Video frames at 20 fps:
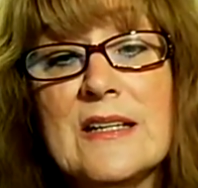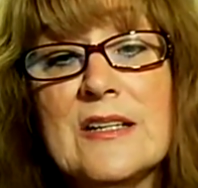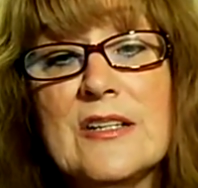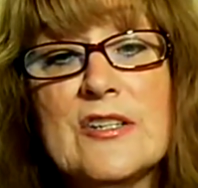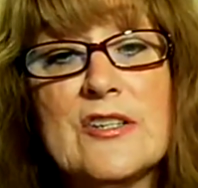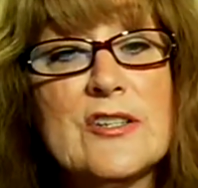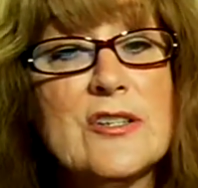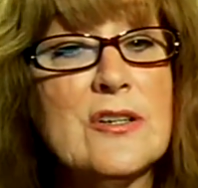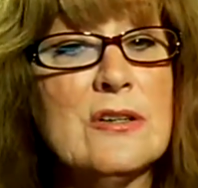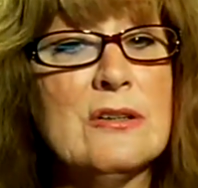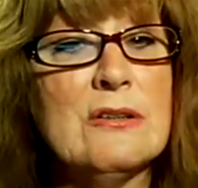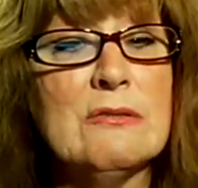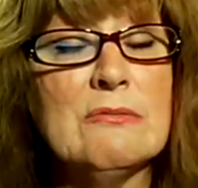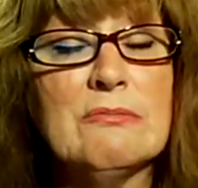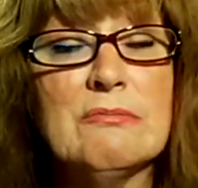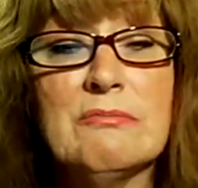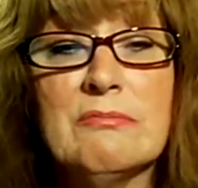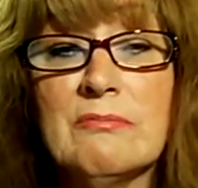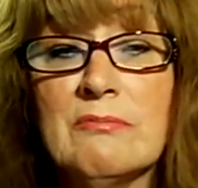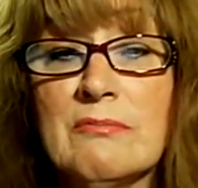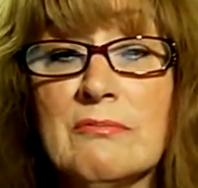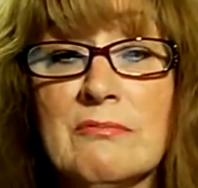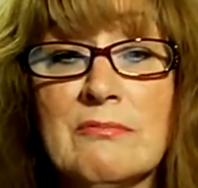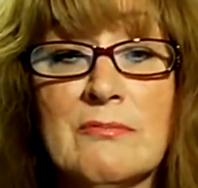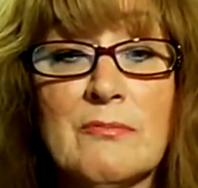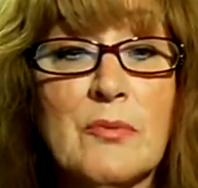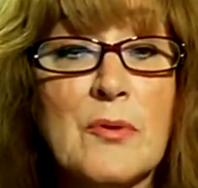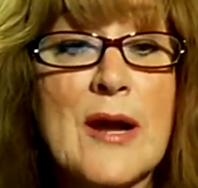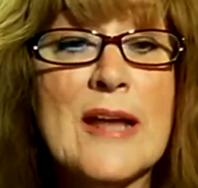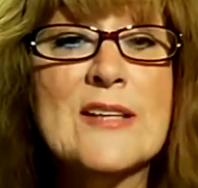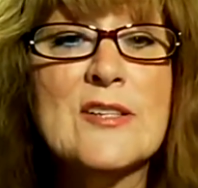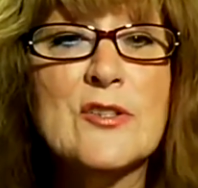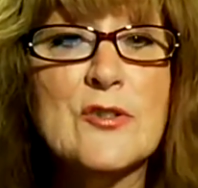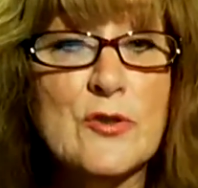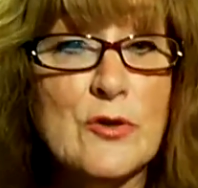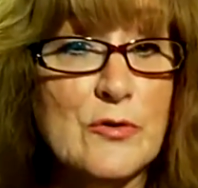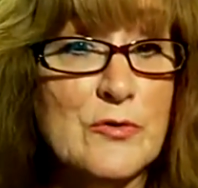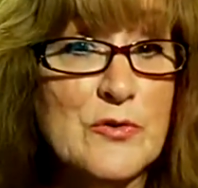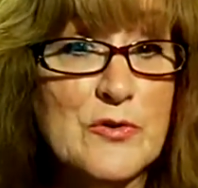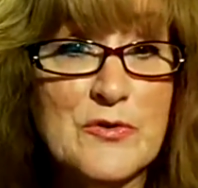she
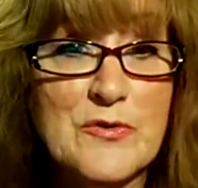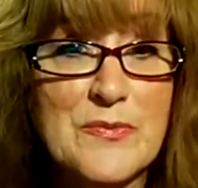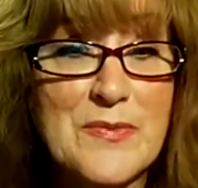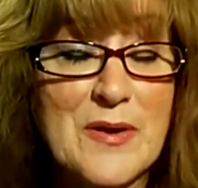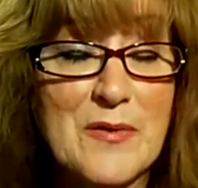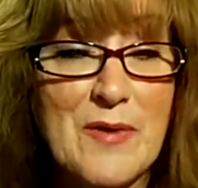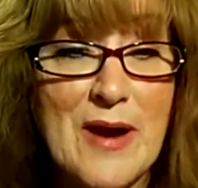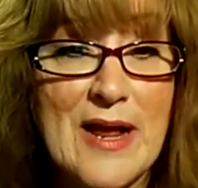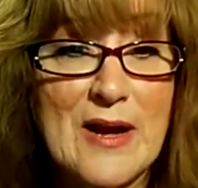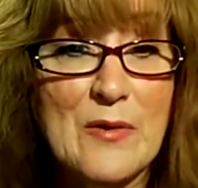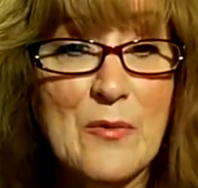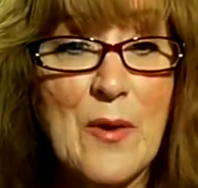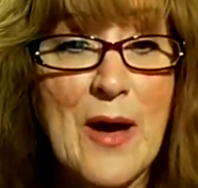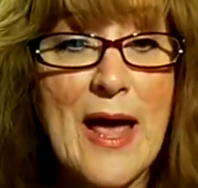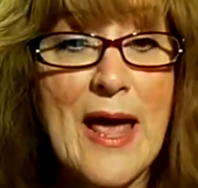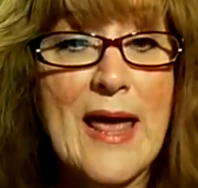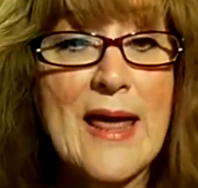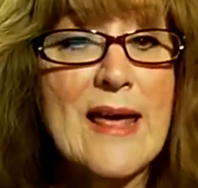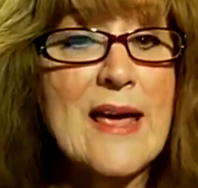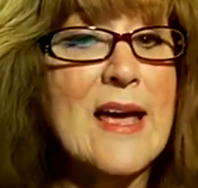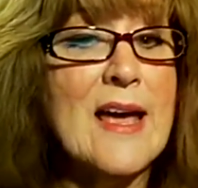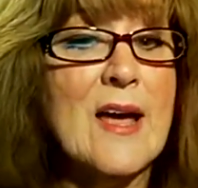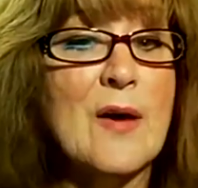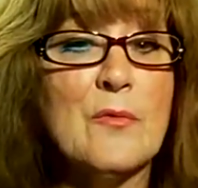brainstormed with me right away